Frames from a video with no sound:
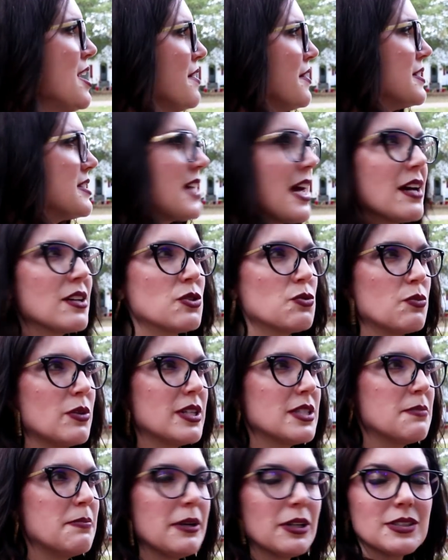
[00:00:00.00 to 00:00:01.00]
This house
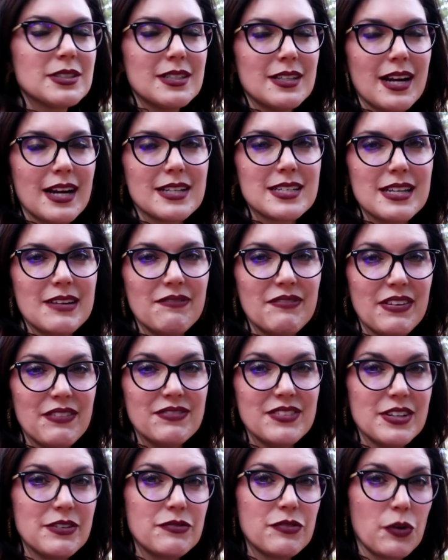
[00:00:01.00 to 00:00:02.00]
was built in
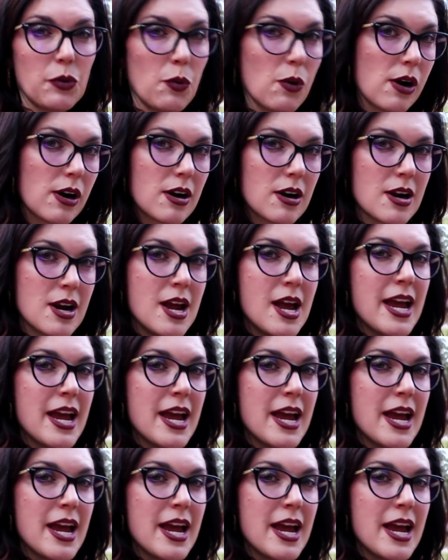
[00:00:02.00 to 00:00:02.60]
1954,